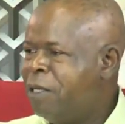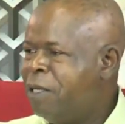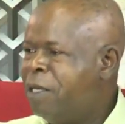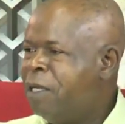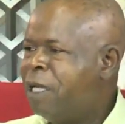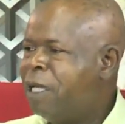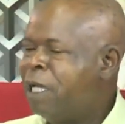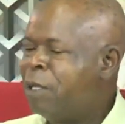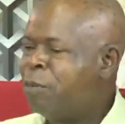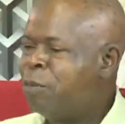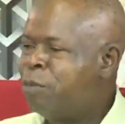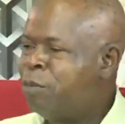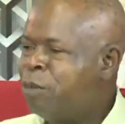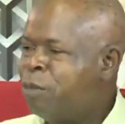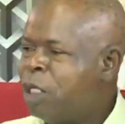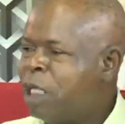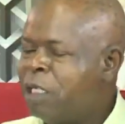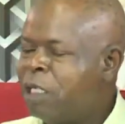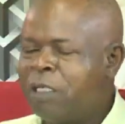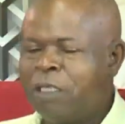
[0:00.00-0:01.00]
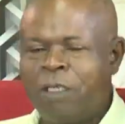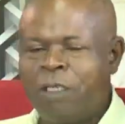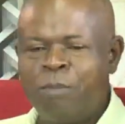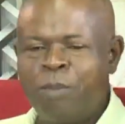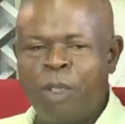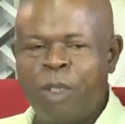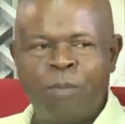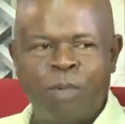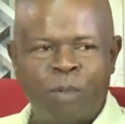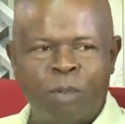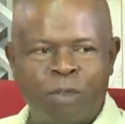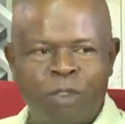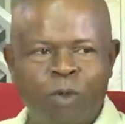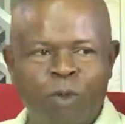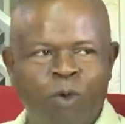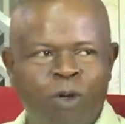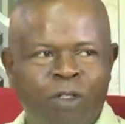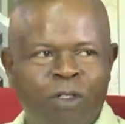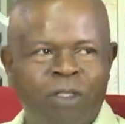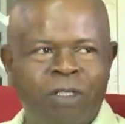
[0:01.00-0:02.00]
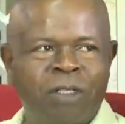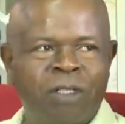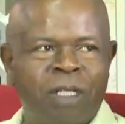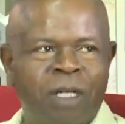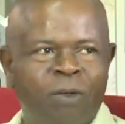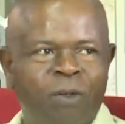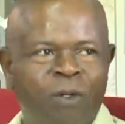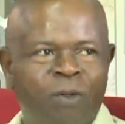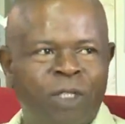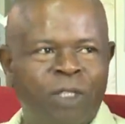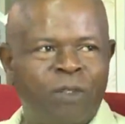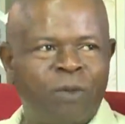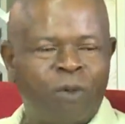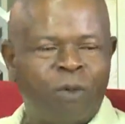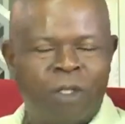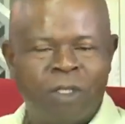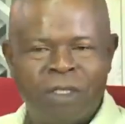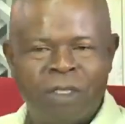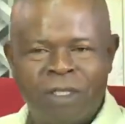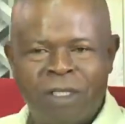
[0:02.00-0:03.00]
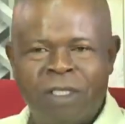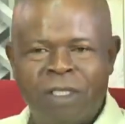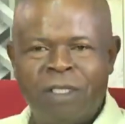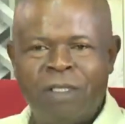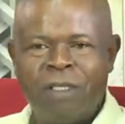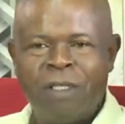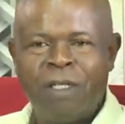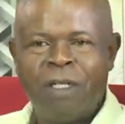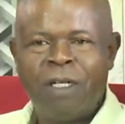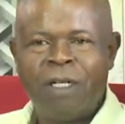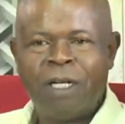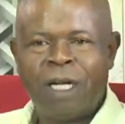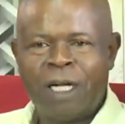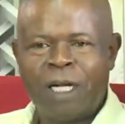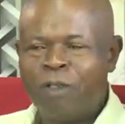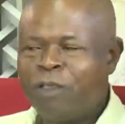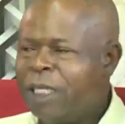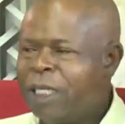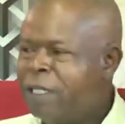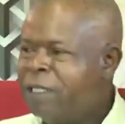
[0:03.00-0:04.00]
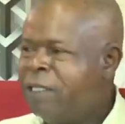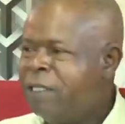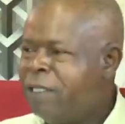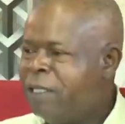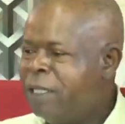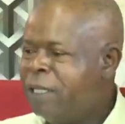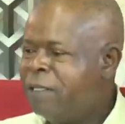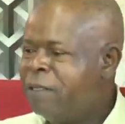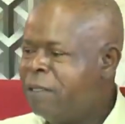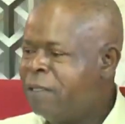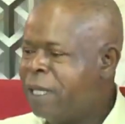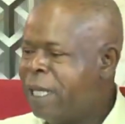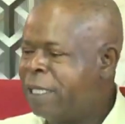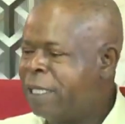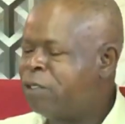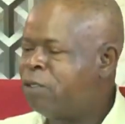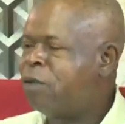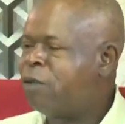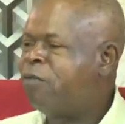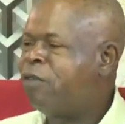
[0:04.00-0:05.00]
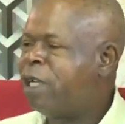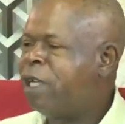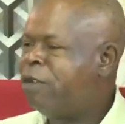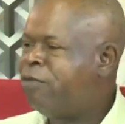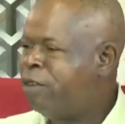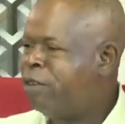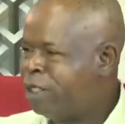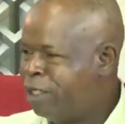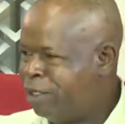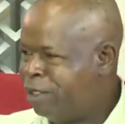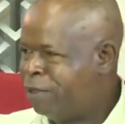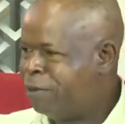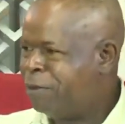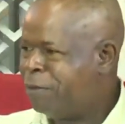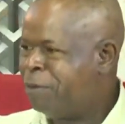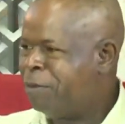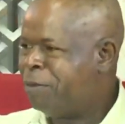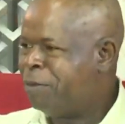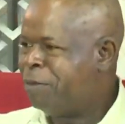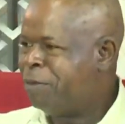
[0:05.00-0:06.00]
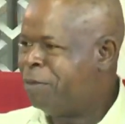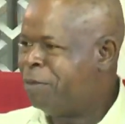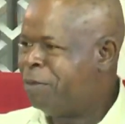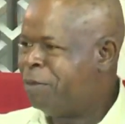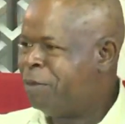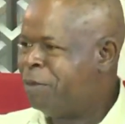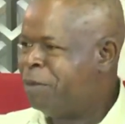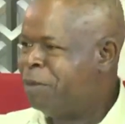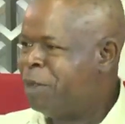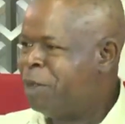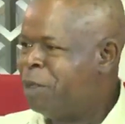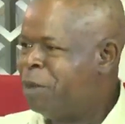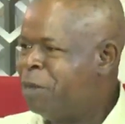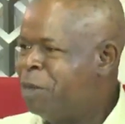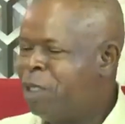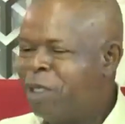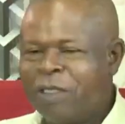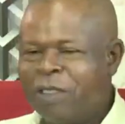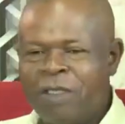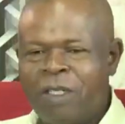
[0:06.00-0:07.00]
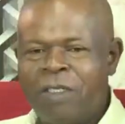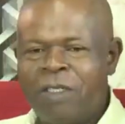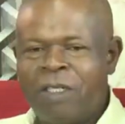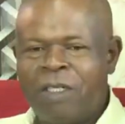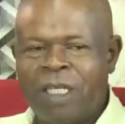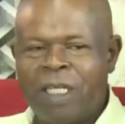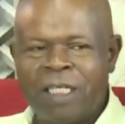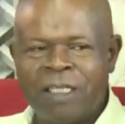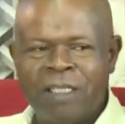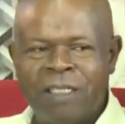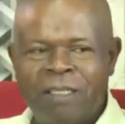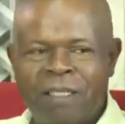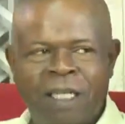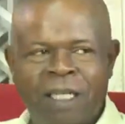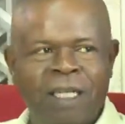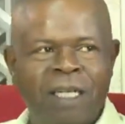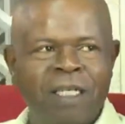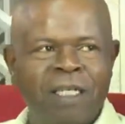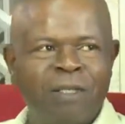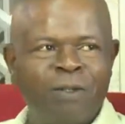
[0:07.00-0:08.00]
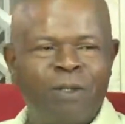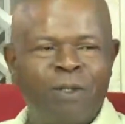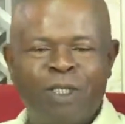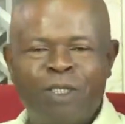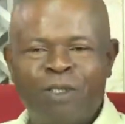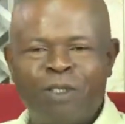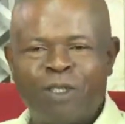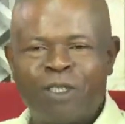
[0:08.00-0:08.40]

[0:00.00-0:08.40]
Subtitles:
And the world is wondering how Nigerians are surviving. Because like the salary we talked